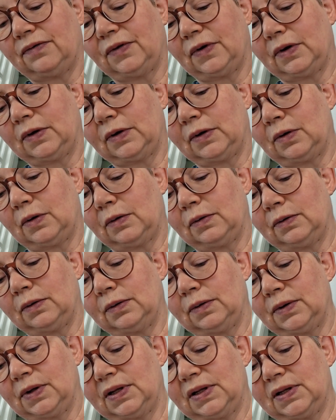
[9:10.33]
fine
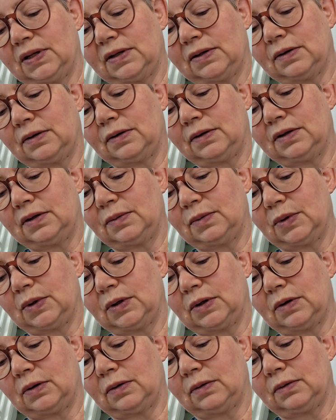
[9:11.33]
cotton. This is good
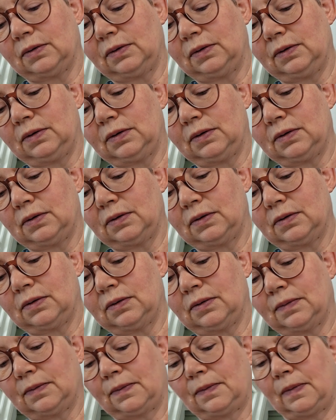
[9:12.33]
tone cotton.
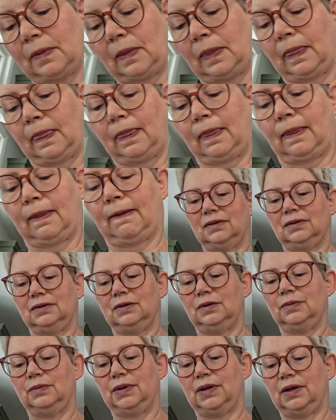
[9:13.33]

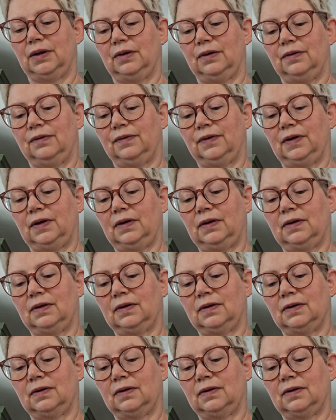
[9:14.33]
Loop it over,